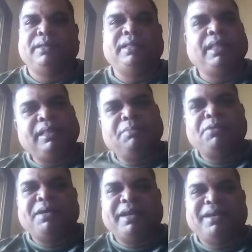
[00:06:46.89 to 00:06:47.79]
And then they
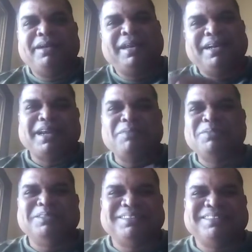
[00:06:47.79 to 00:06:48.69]
pretend, and it
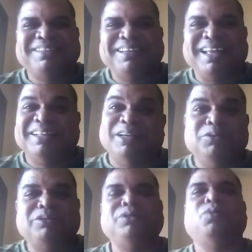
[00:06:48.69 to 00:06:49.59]
happens. And then
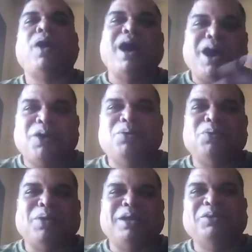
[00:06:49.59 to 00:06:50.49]
you see,
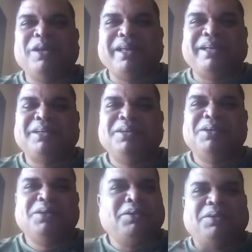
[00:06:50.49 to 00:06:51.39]
wow, and you're like,
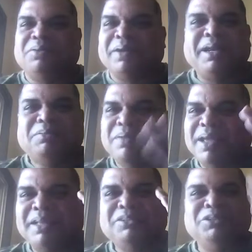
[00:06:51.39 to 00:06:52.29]
great
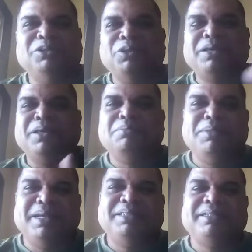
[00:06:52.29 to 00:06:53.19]
man, she's looking
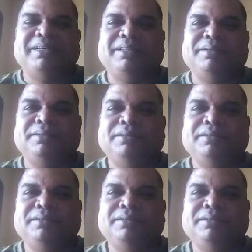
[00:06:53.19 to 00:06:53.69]
amazing.